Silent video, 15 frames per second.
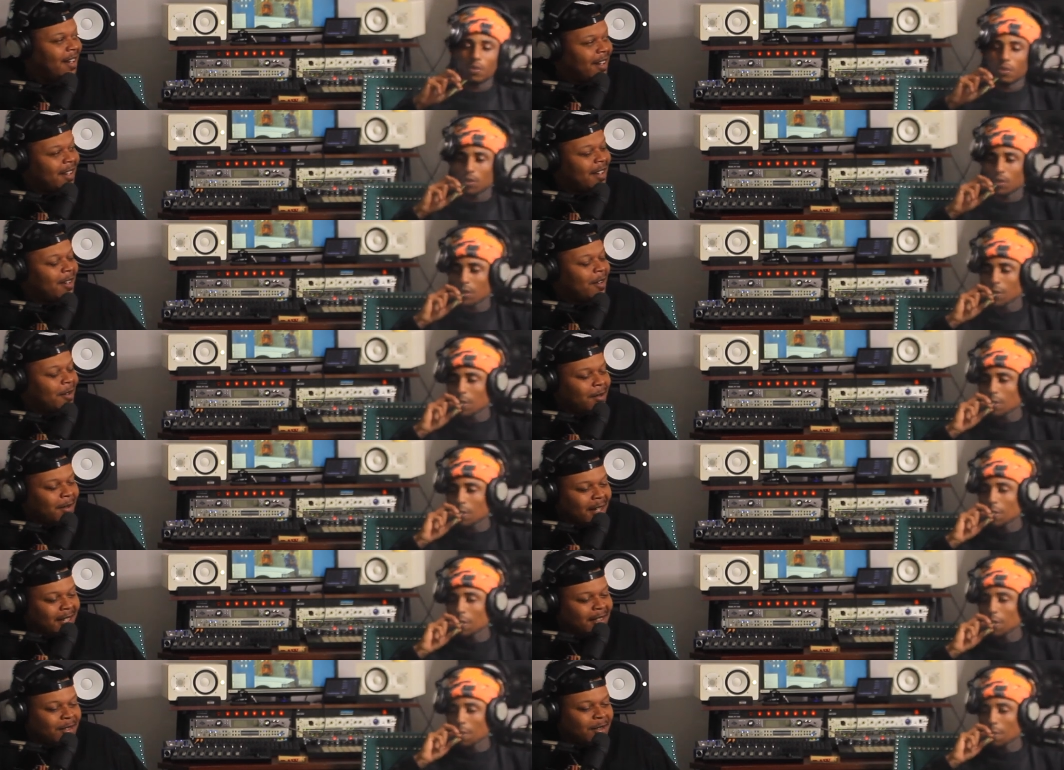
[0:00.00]
Speaker 1: Yeah.
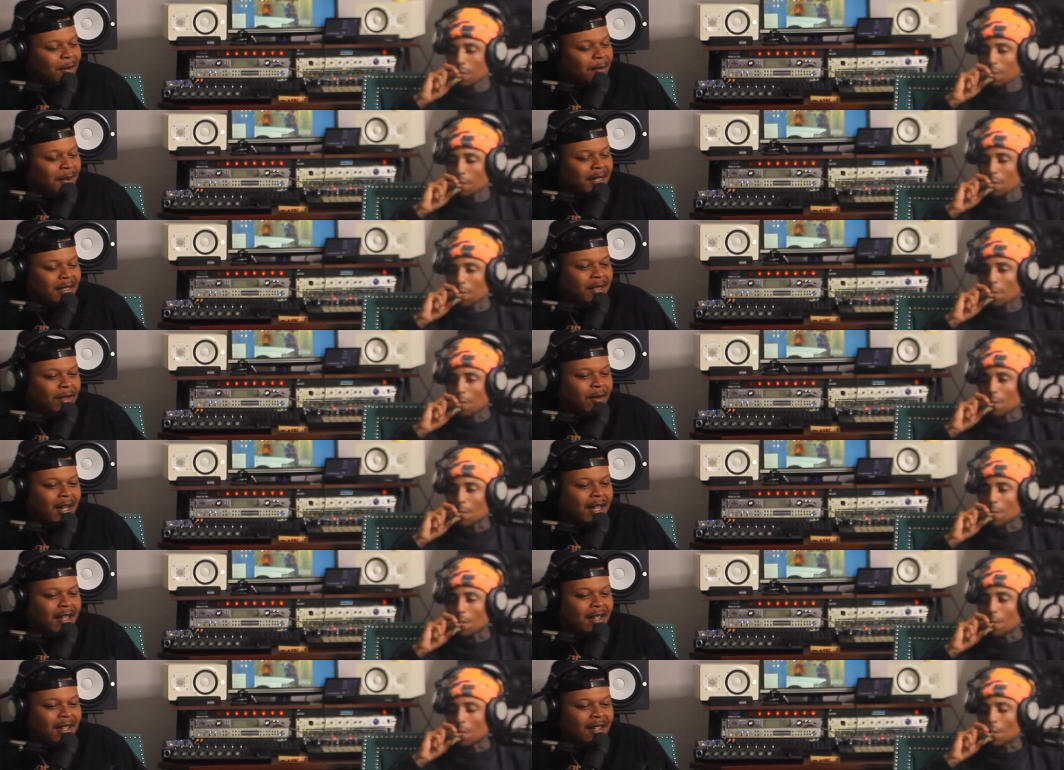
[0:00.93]
Okay. So man. So
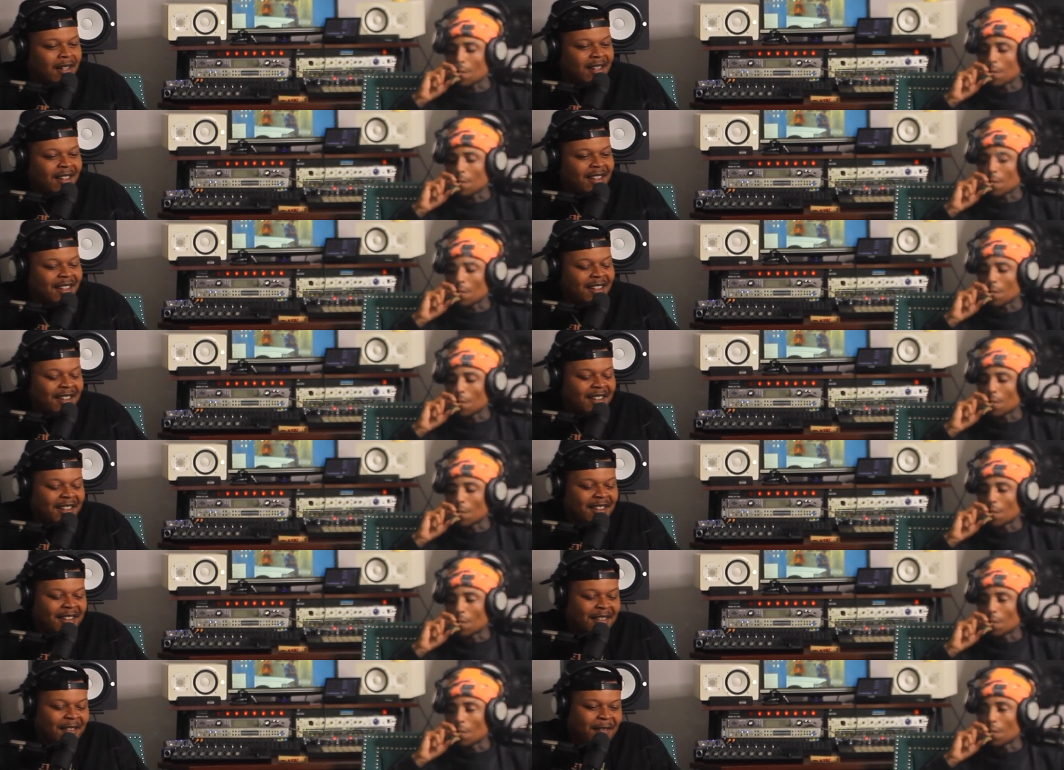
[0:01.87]
like
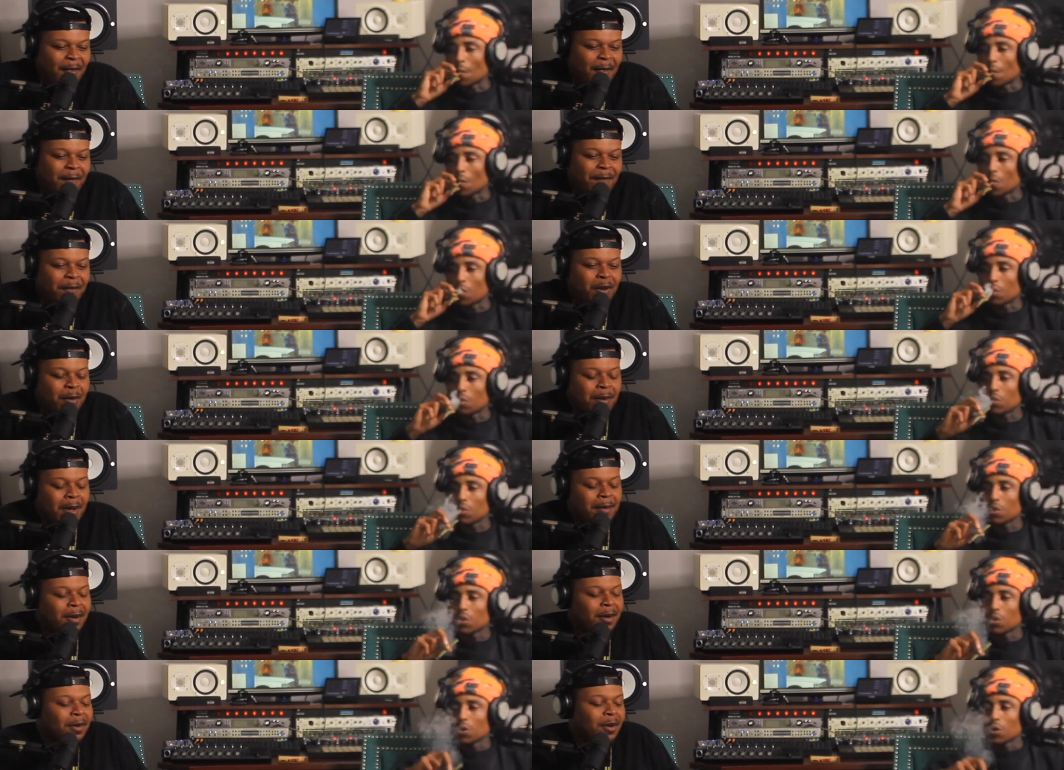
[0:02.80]
for the
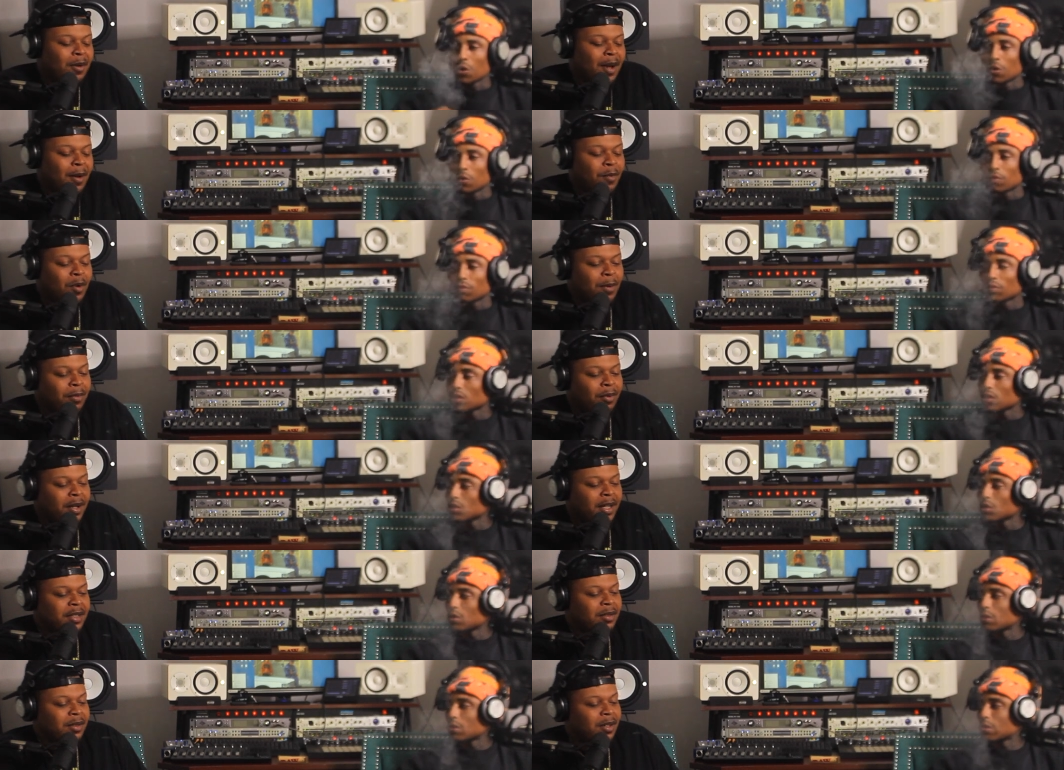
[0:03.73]
people don't know that what
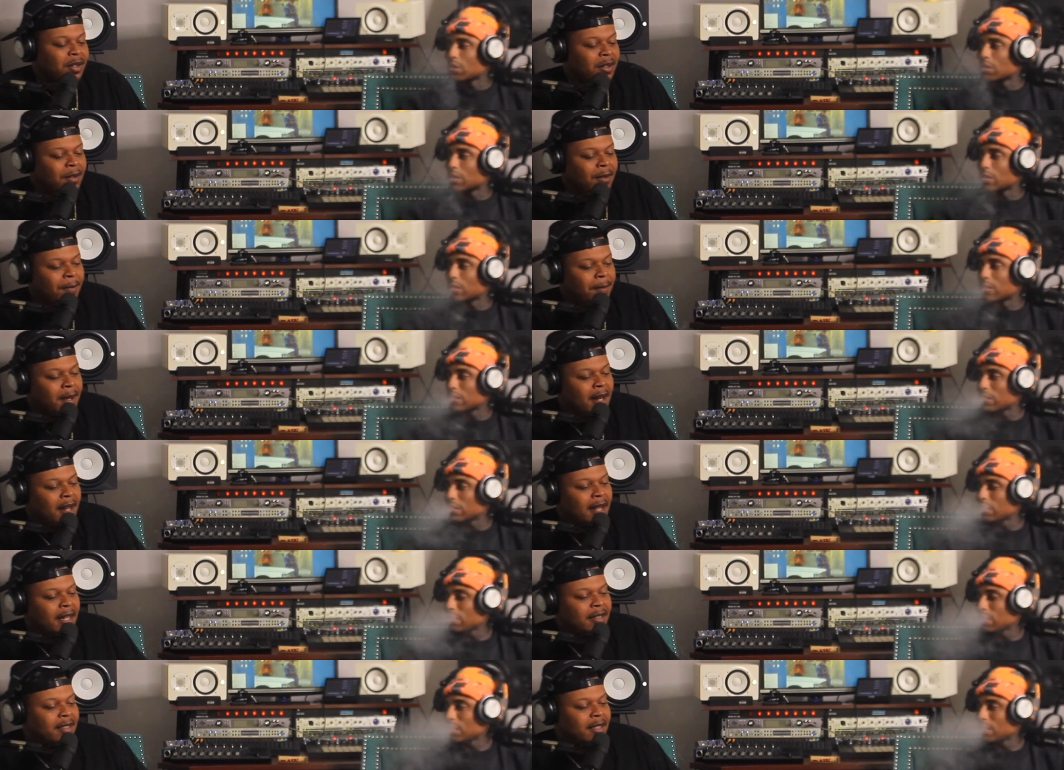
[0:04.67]
brings you here, man,
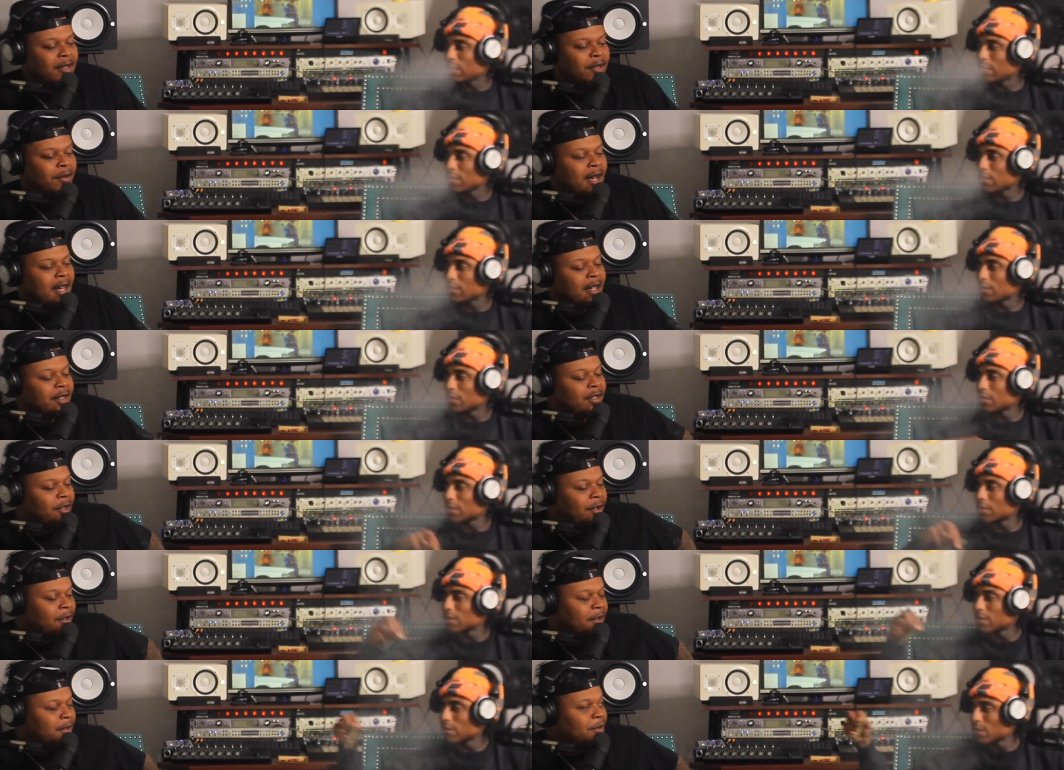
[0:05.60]
I see you got a
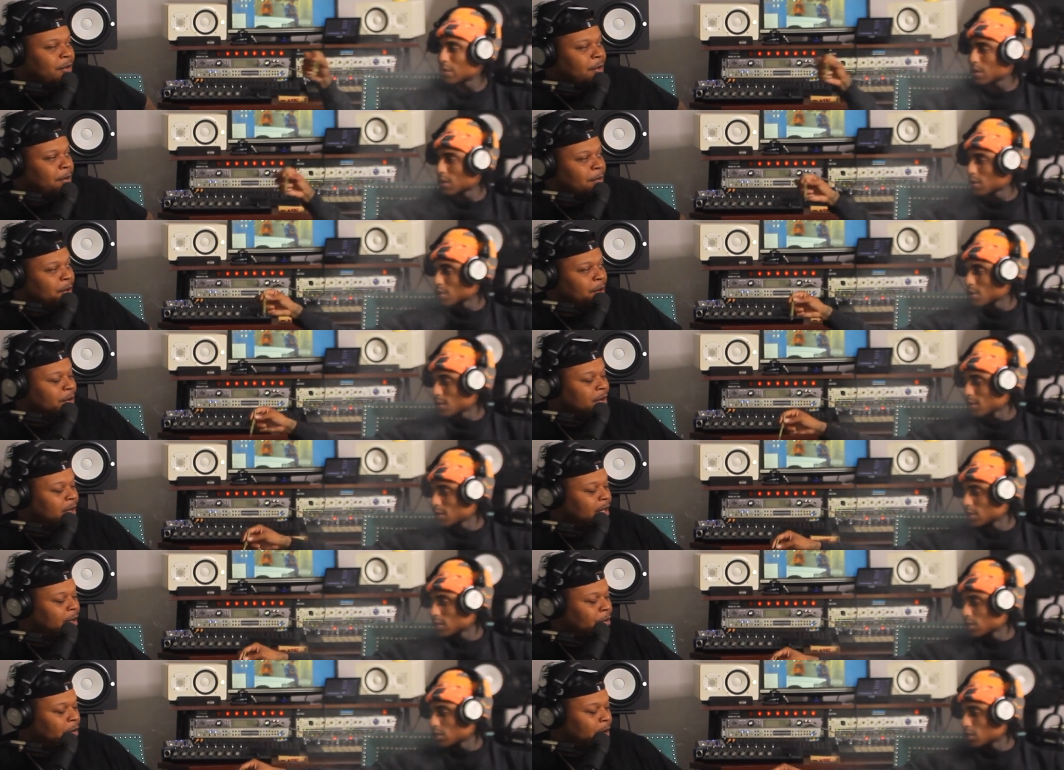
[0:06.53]
journey of doing music.
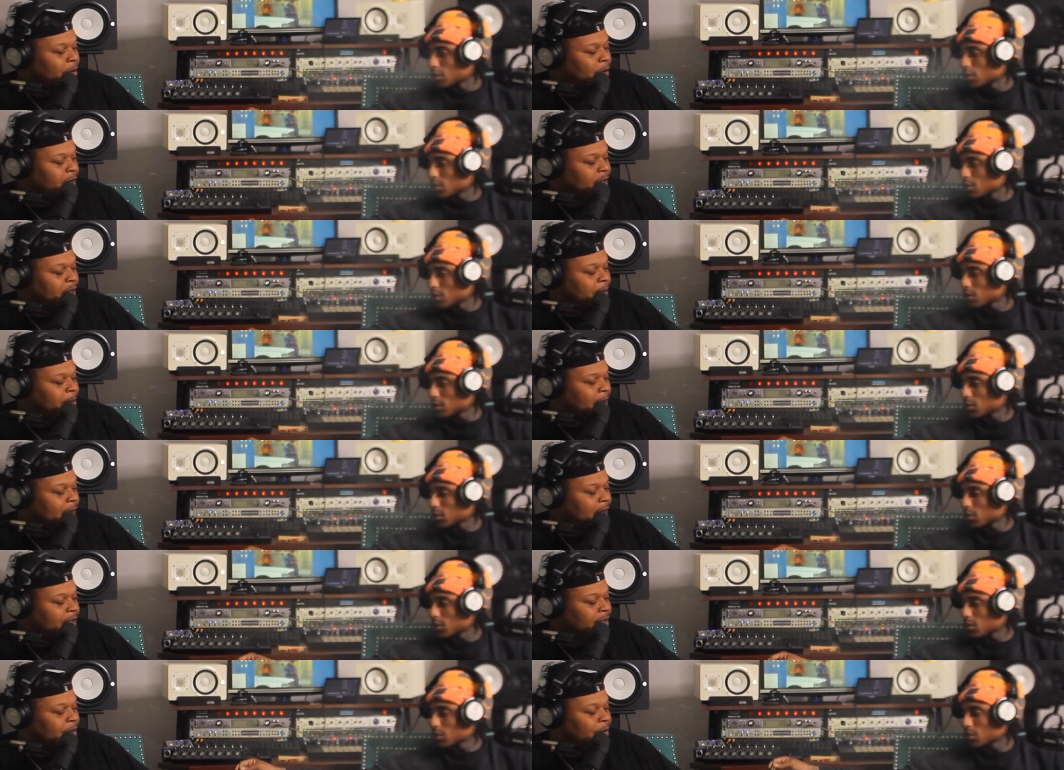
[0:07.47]
What what
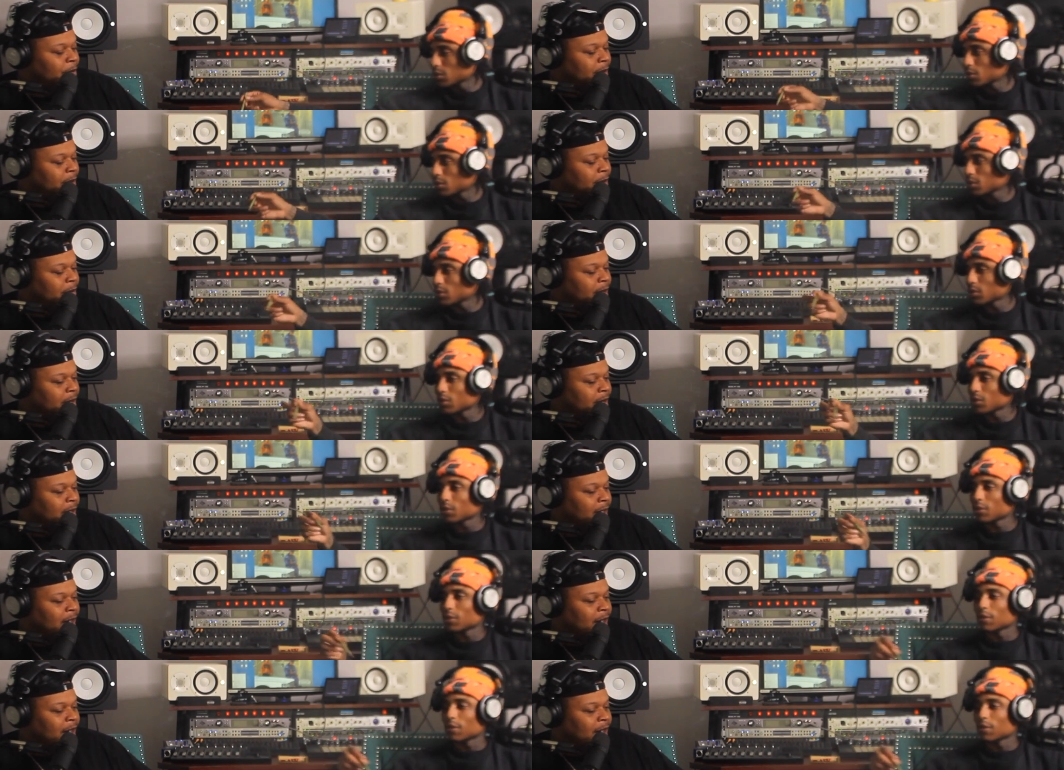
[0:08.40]
inspired you? What what